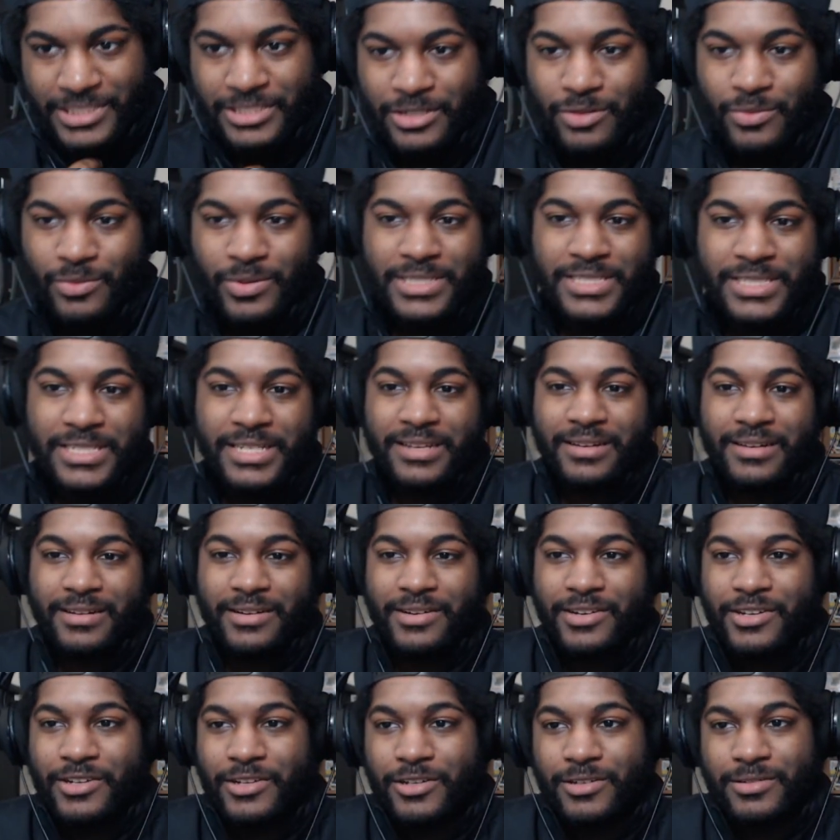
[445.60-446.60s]
So what's he gonna
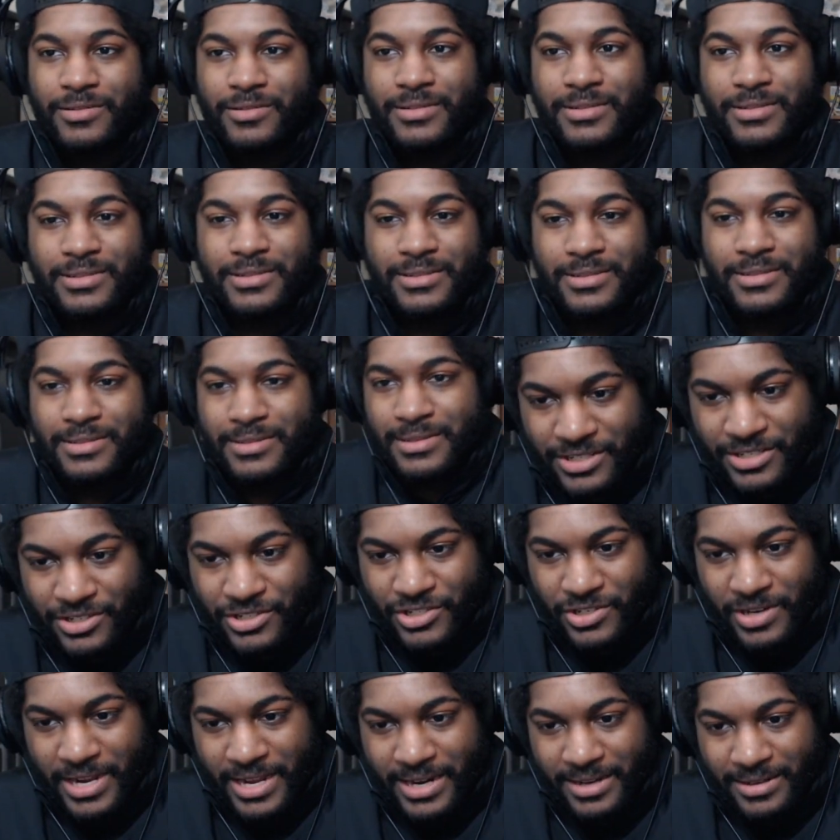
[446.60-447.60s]
do to
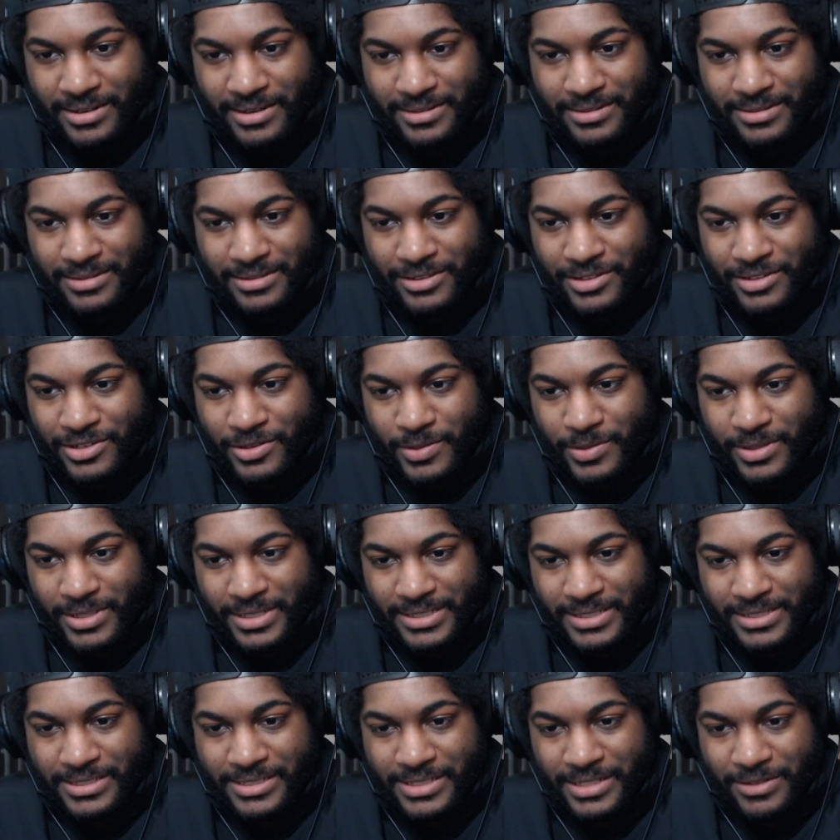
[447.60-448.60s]
try to do
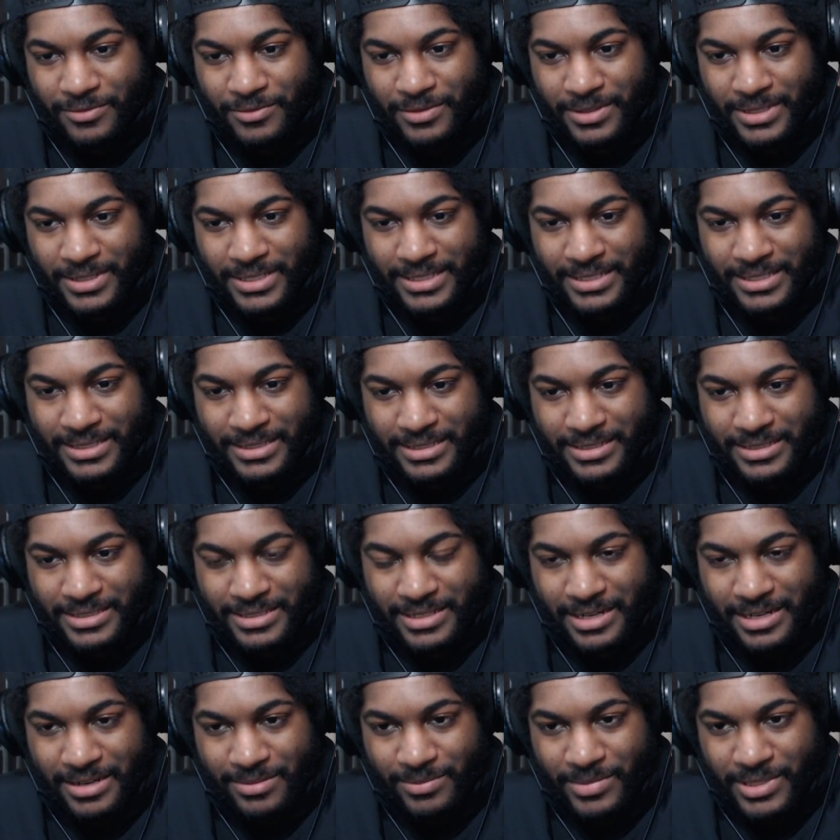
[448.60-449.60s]
things differently in this
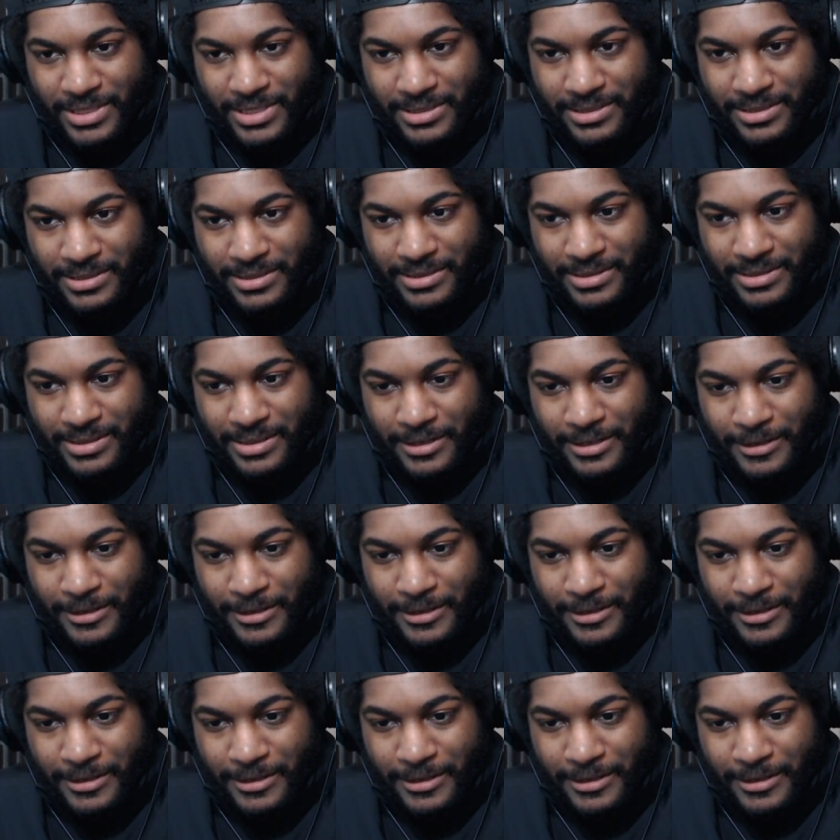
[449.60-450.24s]
timeline?